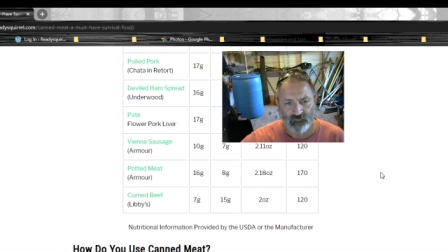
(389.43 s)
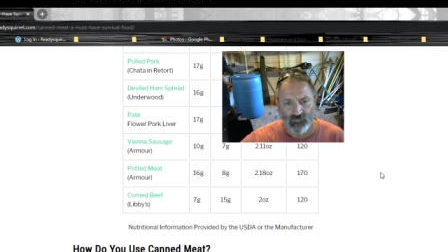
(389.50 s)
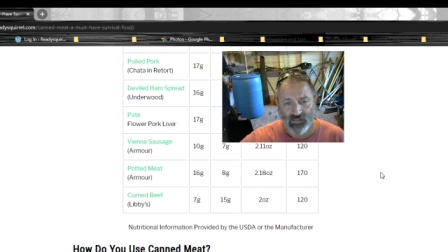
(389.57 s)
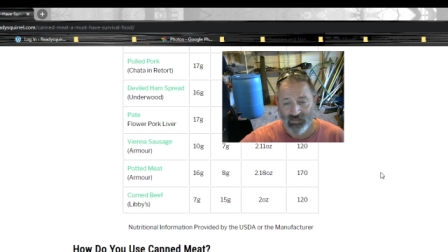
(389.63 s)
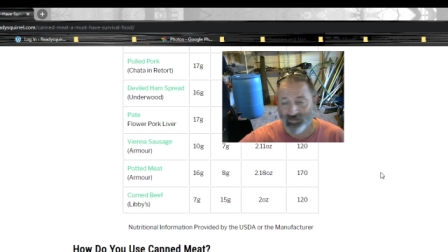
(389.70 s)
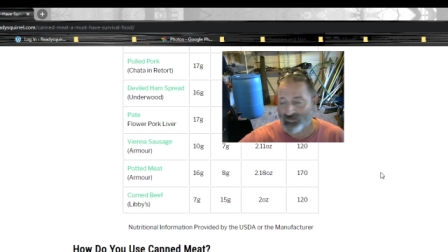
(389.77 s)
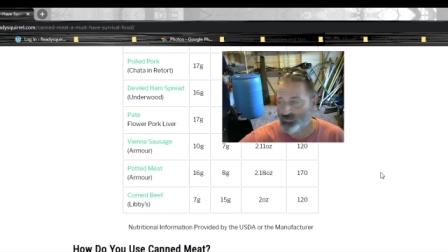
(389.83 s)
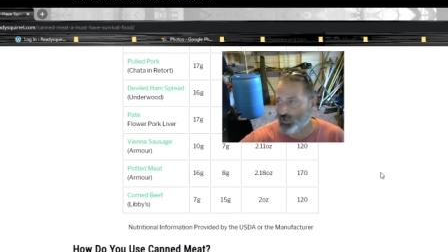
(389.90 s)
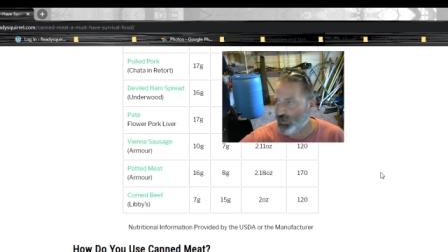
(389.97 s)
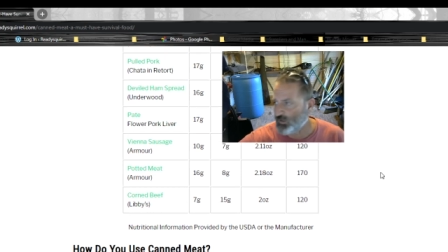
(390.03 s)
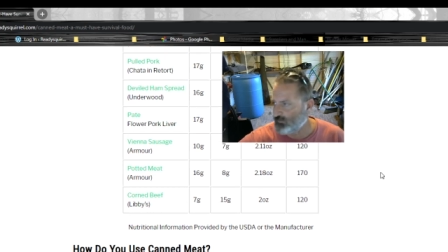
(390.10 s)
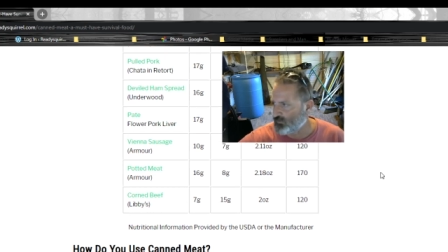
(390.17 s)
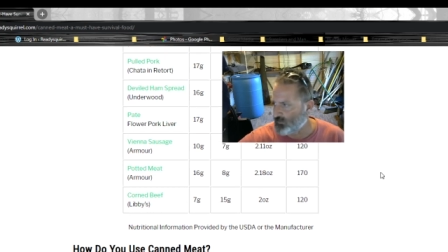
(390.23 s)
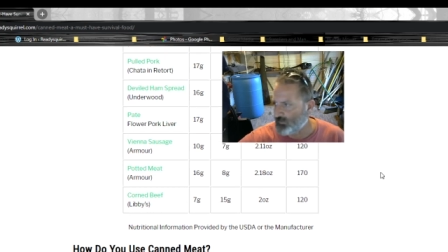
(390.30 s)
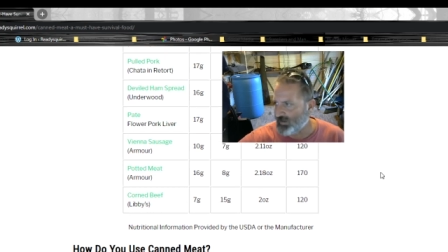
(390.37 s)
And it's all
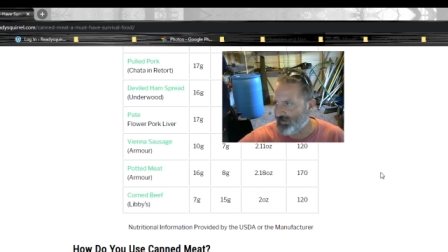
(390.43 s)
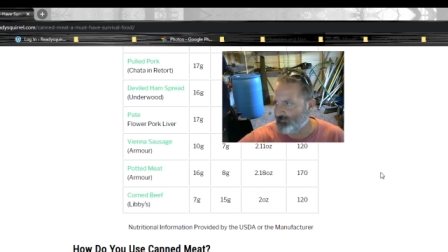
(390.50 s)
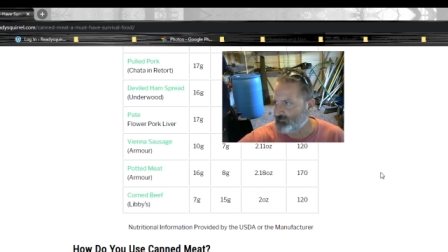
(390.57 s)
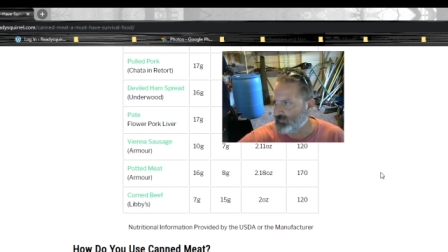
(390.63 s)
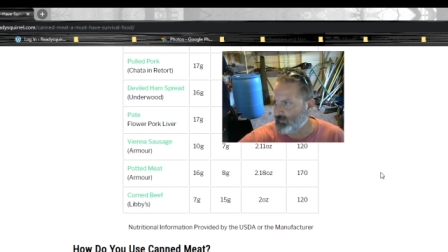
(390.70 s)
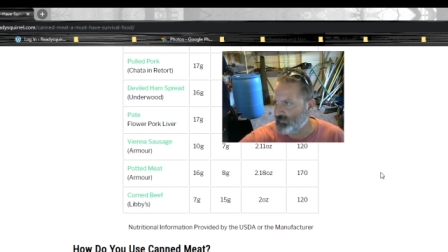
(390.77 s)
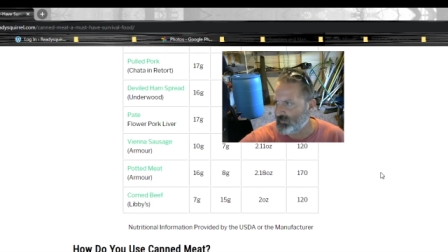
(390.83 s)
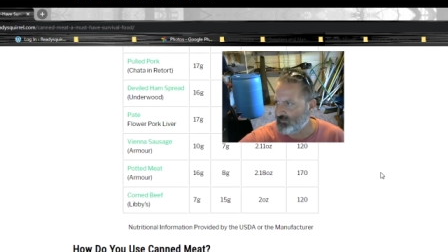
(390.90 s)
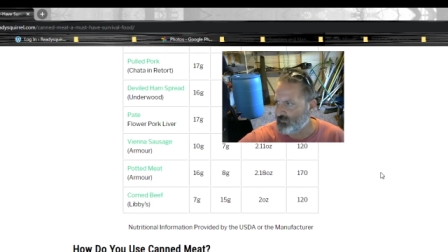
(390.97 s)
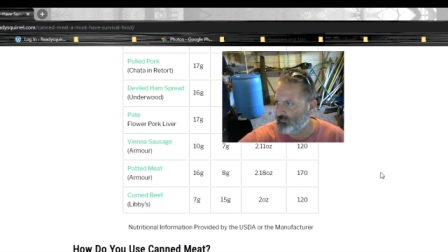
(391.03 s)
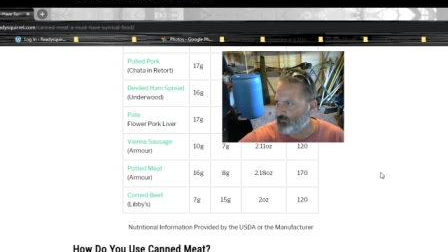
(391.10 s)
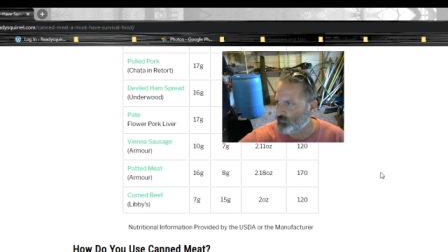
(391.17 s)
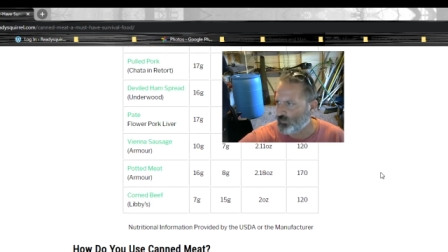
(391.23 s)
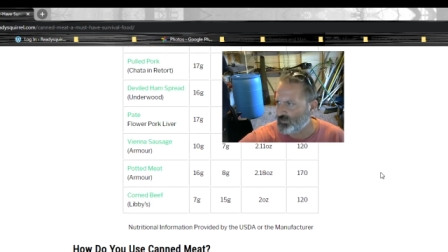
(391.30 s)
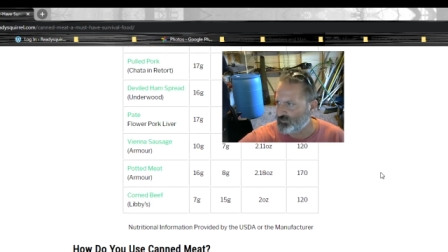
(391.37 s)
over the map. I mean,
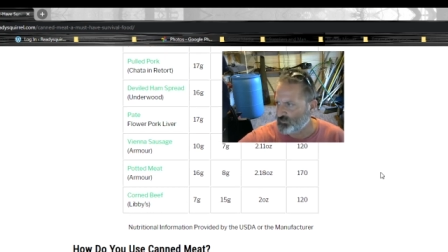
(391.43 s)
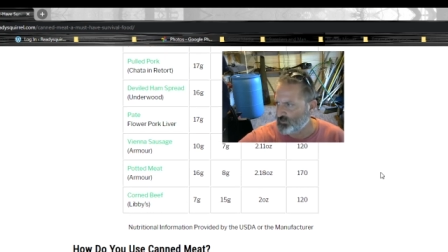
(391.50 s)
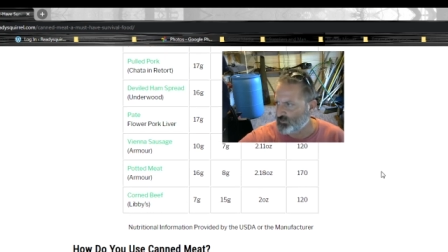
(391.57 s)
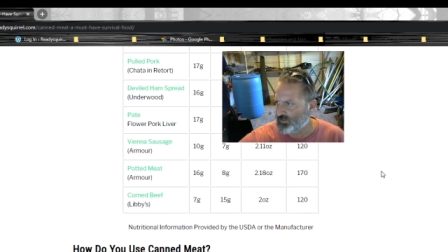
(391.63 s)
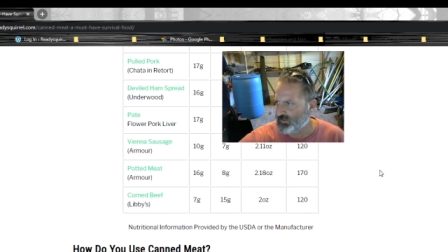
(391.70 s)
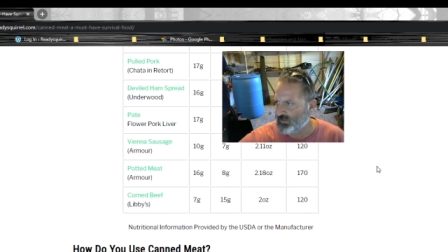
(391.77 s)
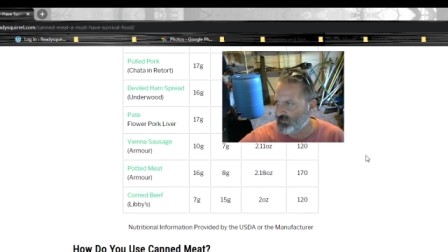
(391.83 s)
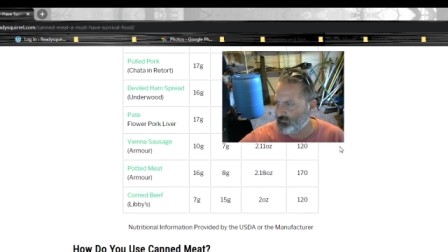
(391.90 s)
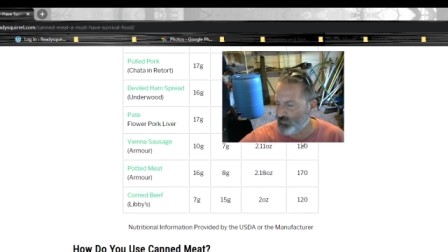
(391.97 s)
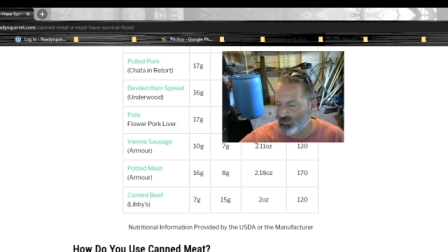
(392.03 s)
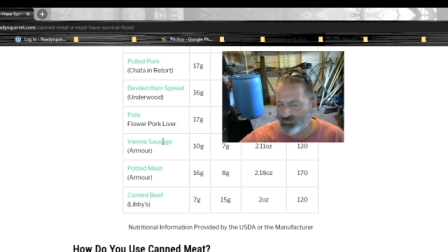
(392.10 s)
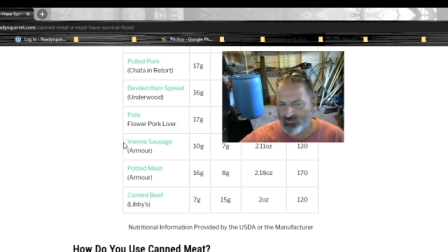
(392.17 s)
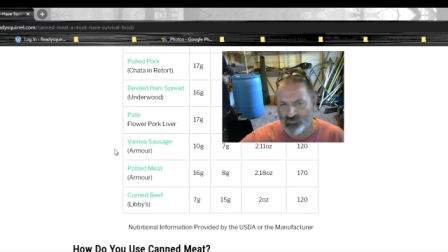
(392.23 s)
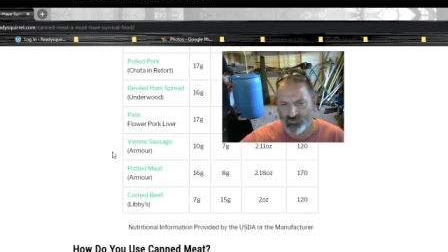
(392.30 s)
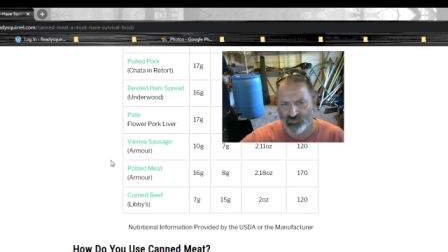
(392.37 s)
if you want to, you could get
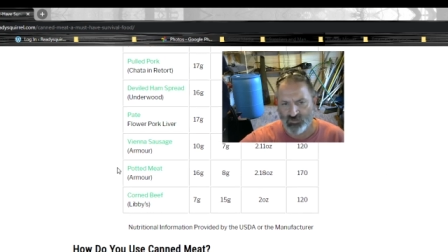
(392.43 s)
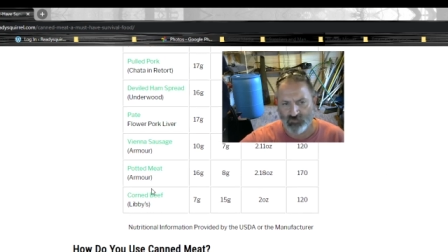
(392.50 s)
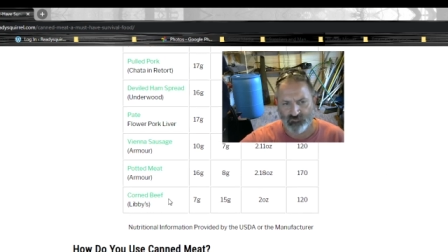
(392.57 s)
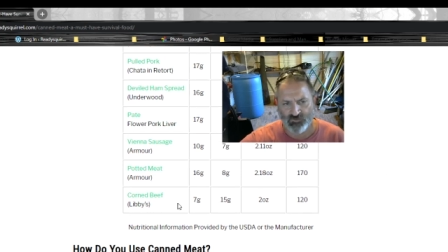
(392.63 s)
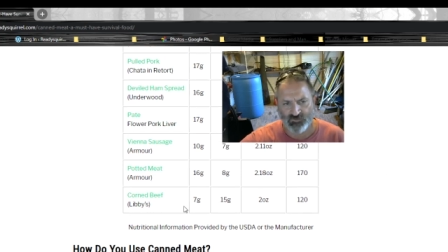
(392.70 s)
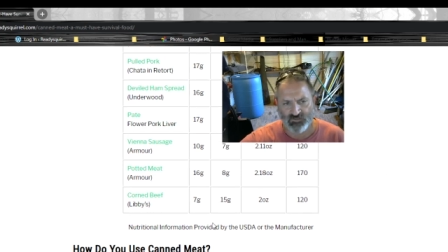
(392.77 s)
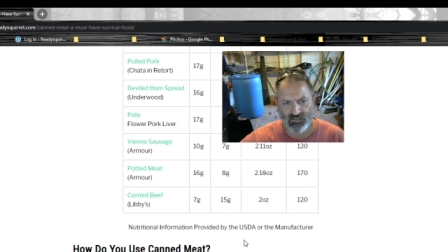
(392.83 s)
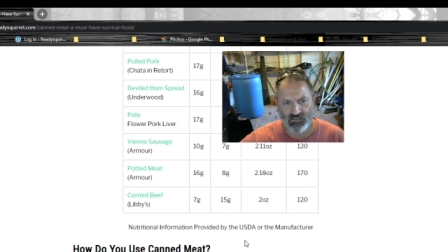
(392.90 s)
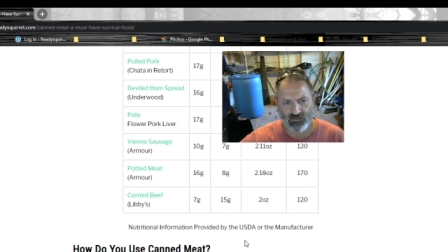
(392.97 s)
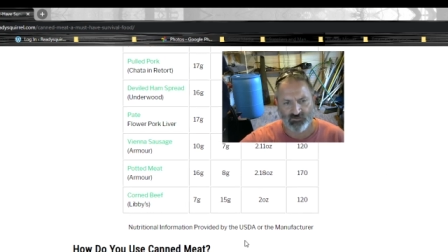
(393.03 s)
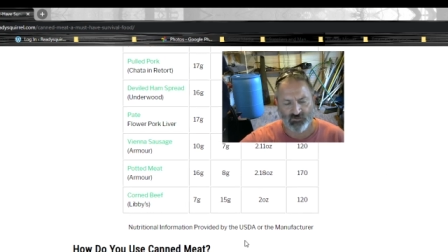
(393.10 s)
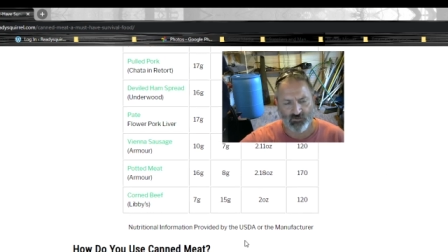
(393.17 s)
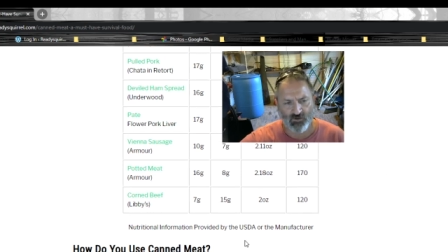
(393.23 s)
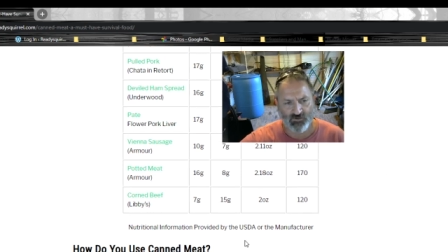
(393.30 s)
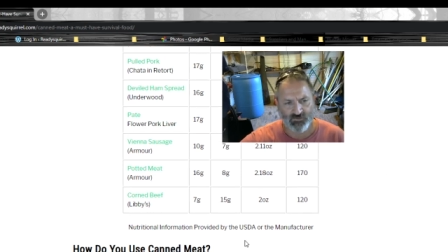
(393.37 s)
most of the stuff, just get it at
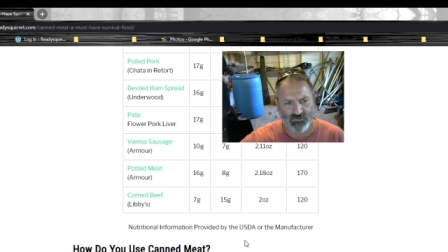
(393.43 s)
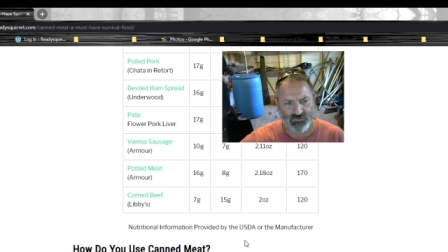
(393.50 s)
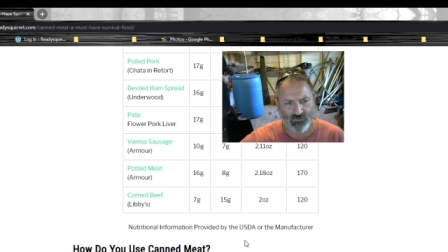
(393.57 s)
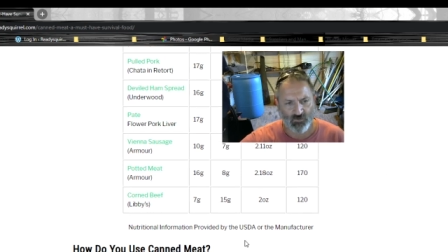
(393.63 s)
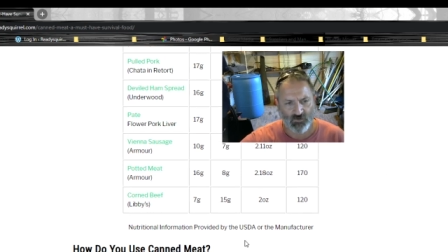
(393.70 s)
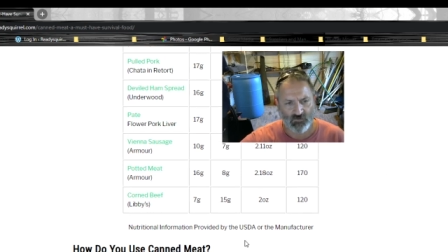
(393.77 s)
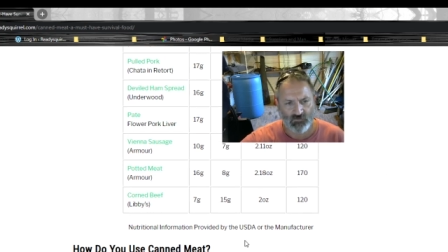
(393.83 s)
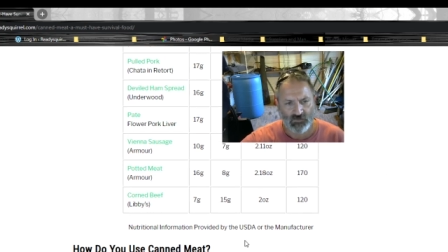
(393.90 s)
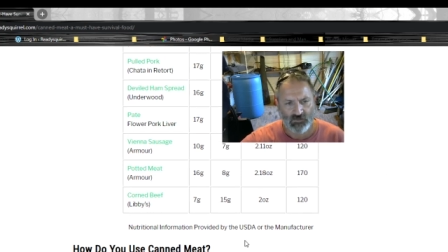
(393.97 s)
the grocery store.